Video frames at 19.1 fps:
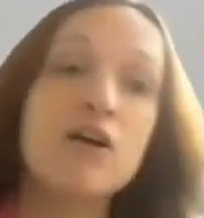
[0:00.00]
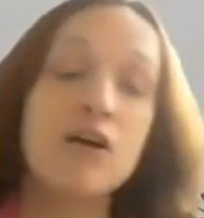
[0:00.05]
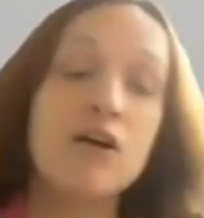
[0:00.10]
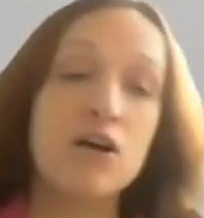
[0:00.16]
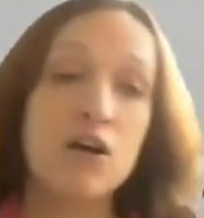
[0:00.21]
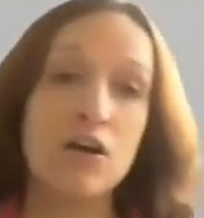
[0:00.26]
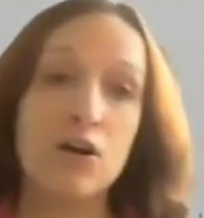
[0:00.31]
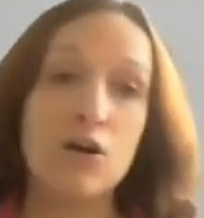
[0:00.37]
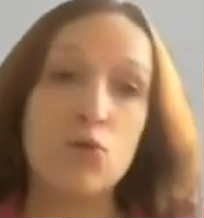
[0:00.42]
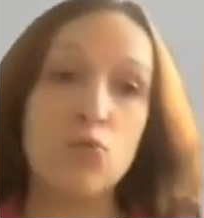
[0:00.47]

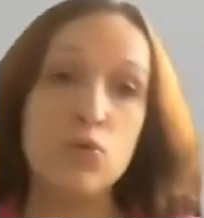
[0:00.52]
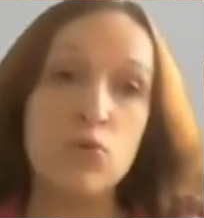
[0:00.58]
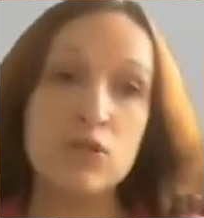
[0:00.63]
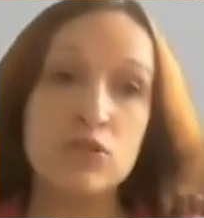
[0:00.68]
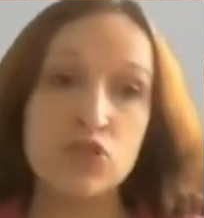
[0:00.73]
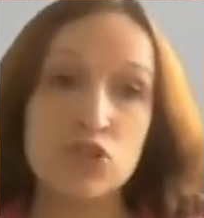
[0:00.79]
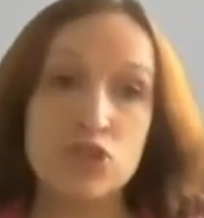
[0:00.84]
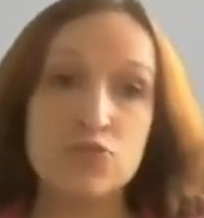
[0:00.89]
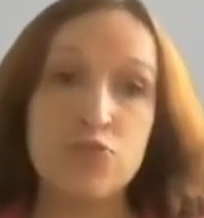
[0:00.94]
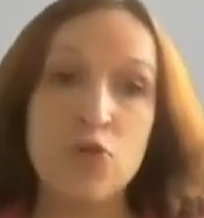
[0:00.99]
We'll
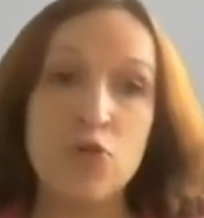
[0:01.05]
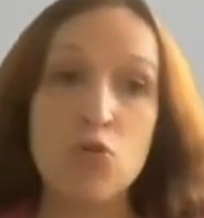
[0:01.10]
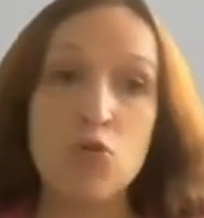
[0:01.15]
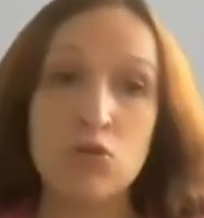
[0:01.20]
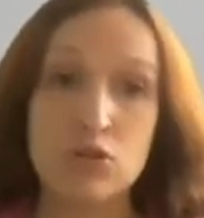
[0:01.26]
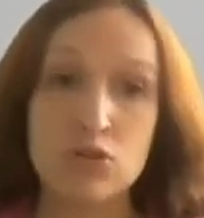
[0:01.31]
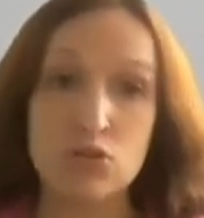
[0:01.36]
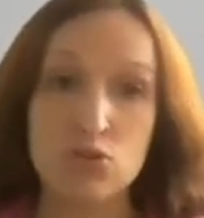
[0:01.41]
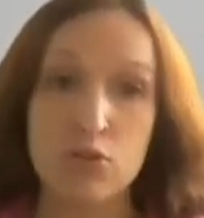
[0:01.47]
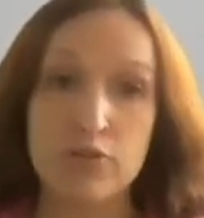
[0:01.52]
just
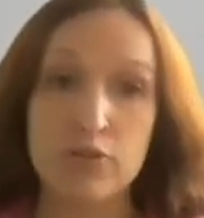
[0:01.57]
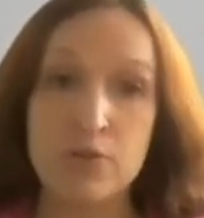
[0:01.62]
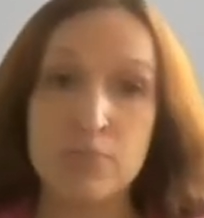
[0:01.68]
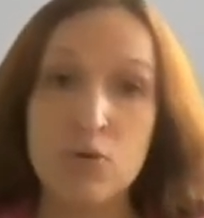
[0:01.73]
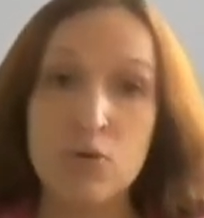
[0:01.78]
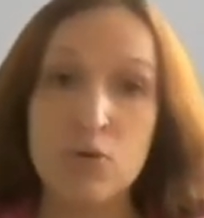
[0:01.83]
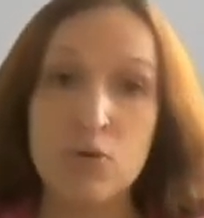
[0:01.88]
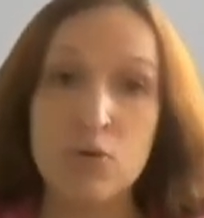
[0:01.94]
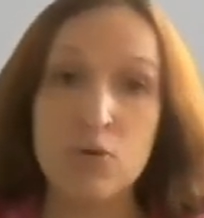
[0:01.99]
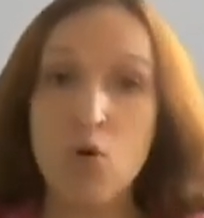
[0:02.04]
focus on the
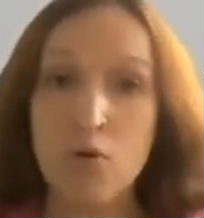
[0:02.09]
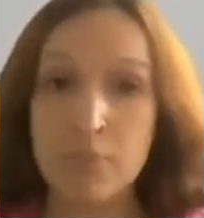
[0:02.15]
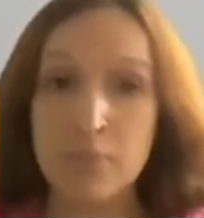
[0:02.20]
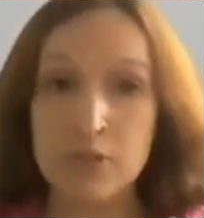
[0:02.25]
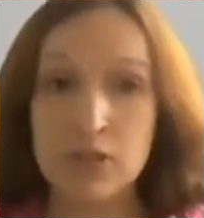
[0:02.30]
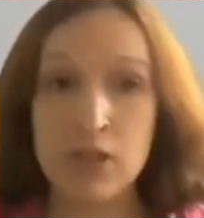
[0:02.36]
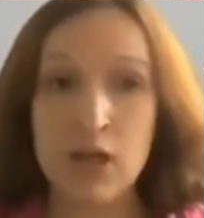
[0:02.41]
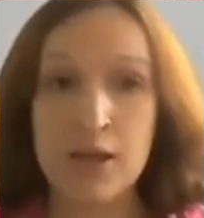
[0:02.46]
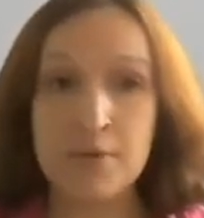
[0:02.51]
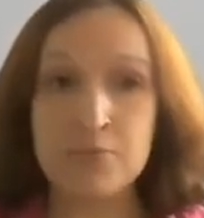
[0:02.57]
most
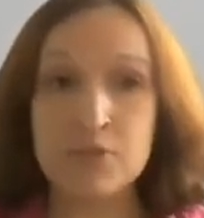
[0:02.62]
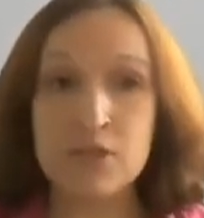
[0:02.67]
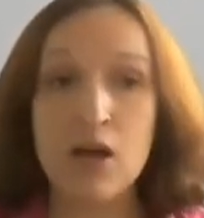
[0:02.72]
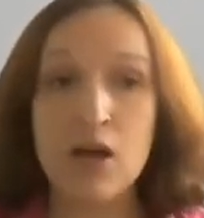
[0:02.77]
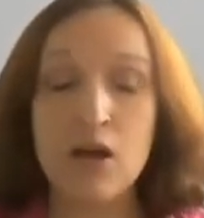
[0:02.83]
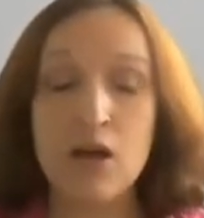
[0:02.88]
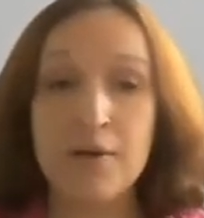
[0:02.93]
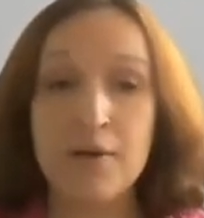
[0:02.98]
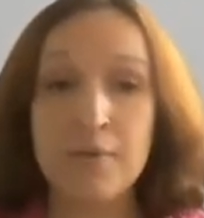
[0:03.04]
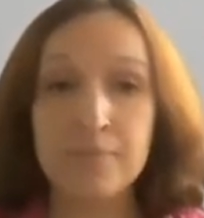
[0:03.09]
common types.
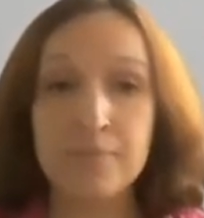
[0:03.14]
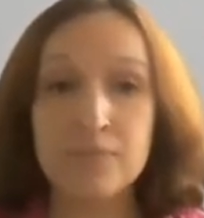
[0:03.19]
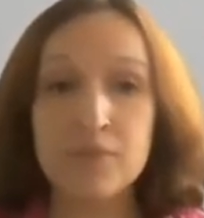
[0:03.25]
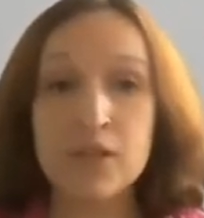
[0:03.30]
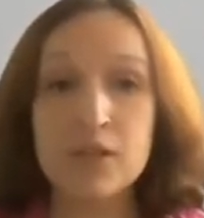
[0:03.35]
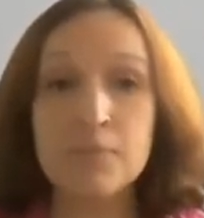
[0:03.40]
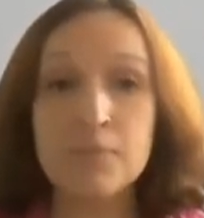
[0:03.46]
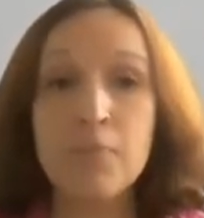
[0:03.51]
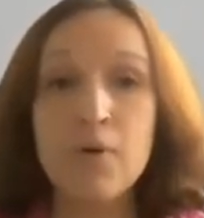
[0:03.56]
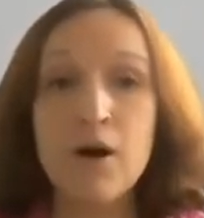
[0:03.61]

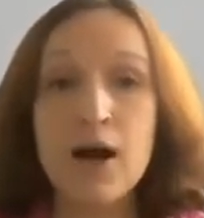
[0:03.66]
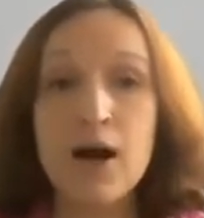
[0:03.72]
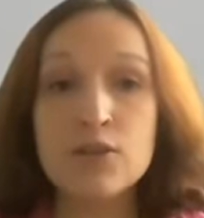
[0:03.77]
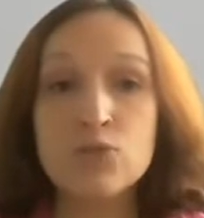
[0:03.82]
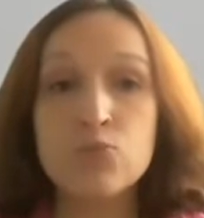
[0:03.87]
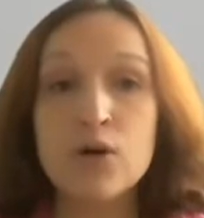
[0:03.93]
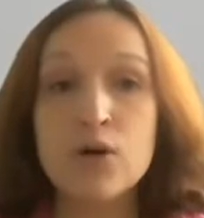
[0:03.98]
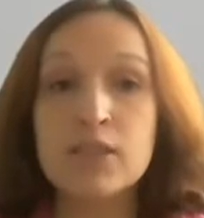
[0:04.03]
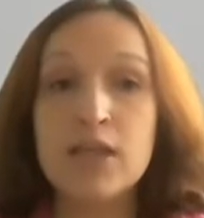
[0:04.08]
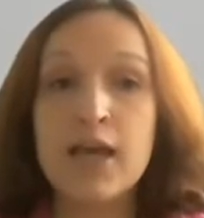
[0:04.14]
But
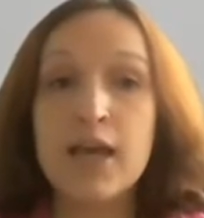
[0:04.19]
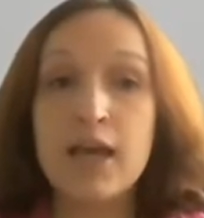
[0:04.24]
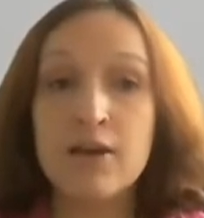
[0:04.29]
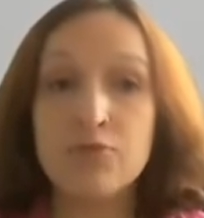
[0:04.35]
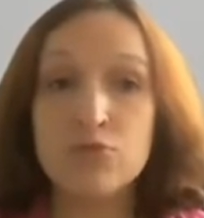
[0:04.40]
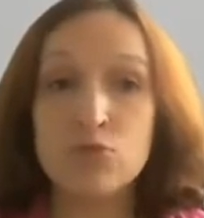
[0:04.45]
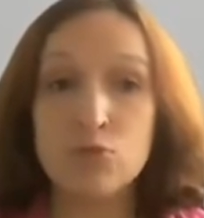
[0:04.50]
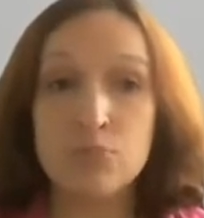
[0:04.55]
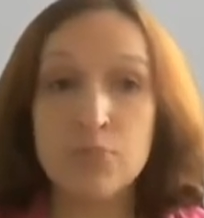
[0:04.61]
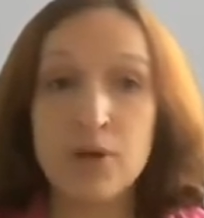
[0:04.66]
what I
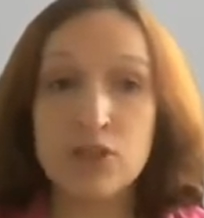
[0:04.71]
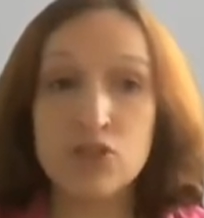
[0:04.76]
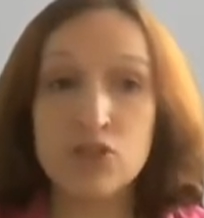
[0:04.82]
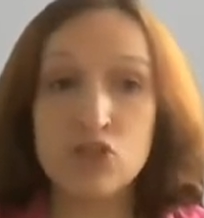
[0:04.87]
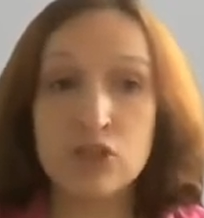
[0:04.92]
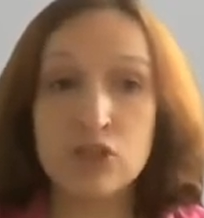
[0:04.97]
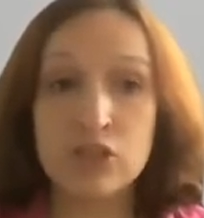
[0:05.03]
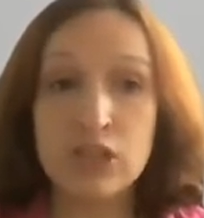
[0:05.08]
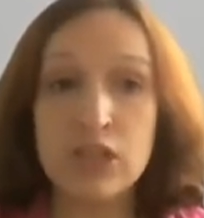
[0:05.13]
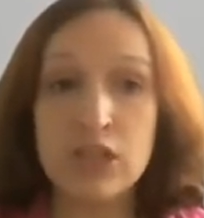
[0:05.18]
have to
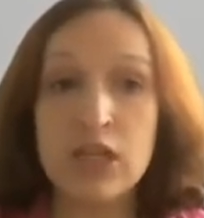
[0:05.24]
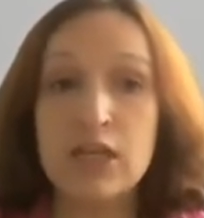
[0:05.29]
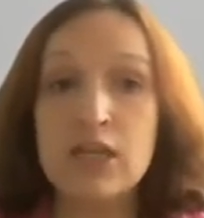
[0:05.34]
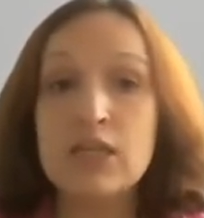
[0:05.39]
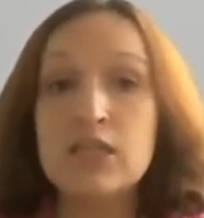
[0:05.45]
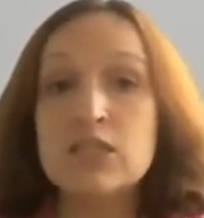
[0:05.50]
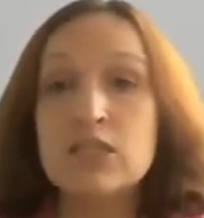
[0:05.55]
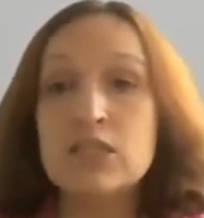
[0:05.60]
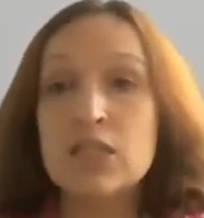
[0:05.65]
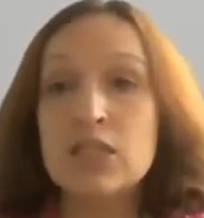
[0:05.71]
mention here
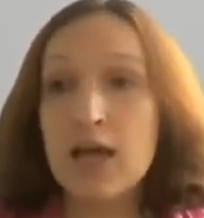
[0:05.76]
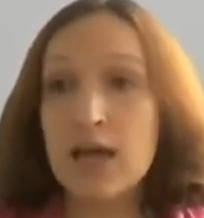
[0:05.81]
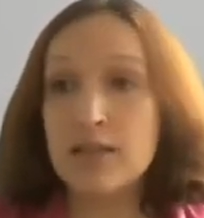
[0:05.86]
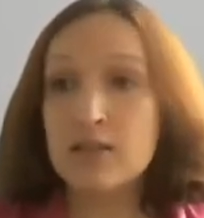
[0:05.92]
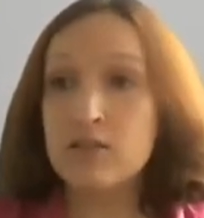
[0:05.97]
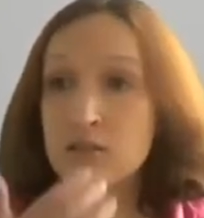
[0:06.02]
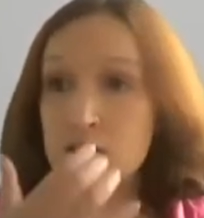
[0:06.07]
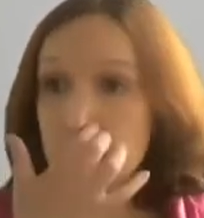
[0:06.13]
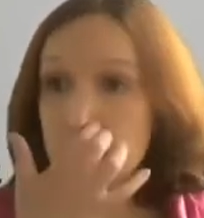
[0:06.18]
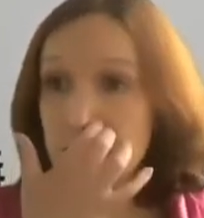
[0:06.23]
is
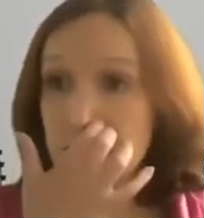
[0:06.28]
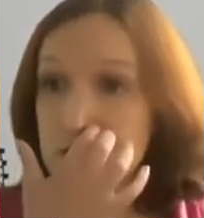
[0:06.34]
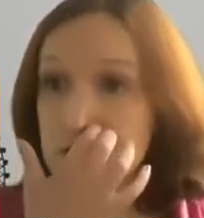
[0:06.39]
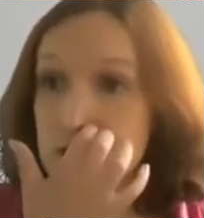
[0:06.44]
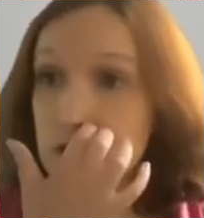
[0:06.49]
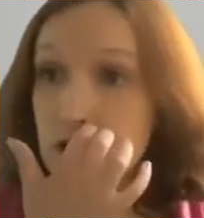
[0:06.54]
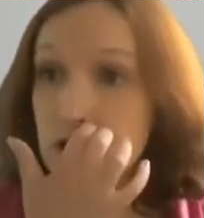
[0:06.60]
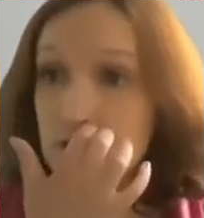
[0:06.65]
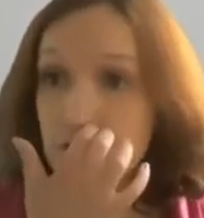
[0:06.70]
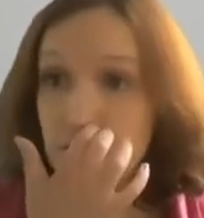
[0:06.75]
that
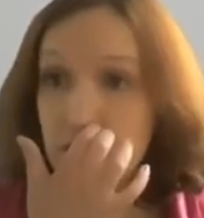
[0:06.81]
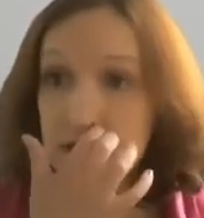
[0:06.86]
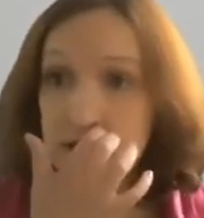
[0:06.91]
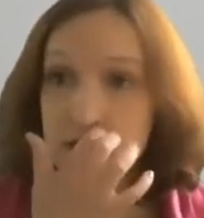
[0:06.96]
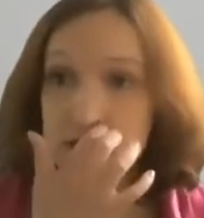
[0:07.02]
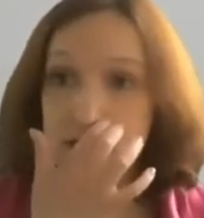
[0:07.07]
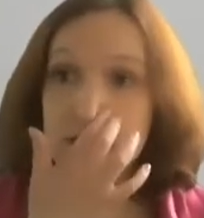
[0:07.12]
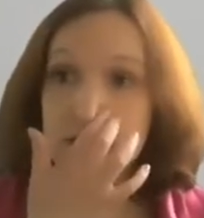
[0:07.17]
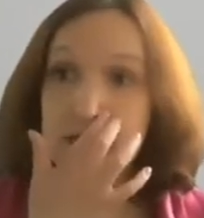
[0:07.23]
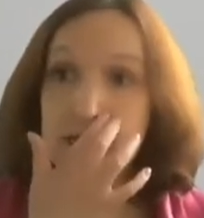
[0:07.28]
logical
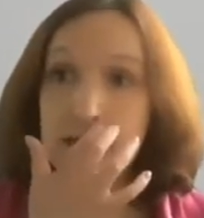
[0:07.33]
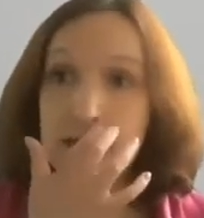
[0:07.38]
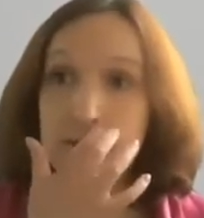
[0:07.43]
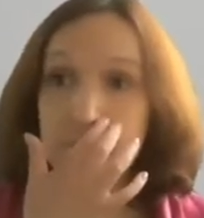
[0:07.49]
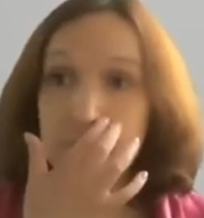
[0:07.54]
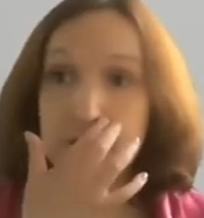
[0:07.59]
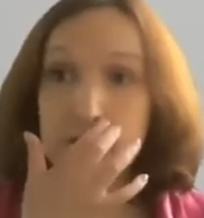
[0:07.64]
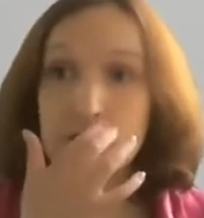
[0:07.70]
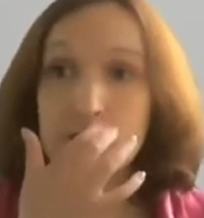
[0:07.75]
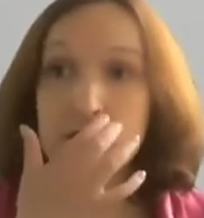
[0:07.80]
fallacies can
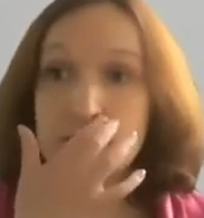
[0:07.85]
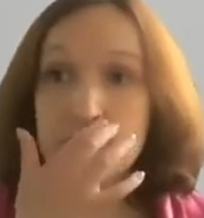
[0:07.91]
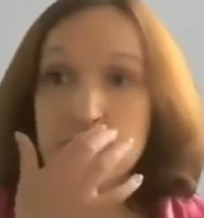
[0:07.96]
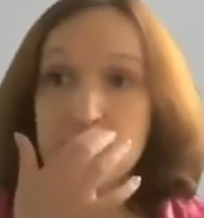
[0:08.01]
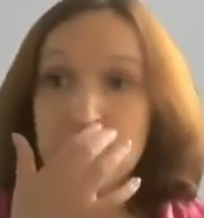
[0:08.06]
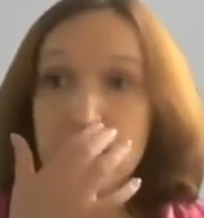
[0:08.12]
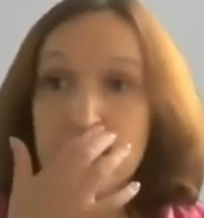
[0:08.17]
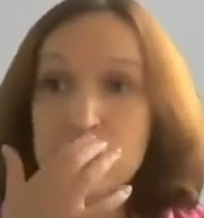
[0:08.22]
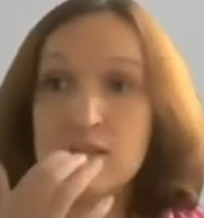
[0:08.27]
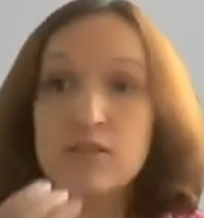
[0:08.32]
be
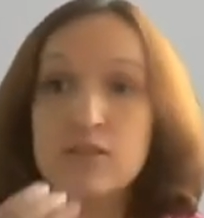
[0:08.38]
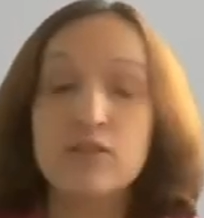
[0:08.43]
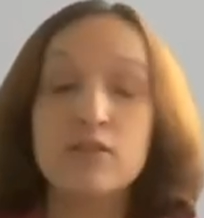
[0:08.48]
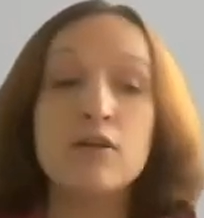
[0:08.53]
divided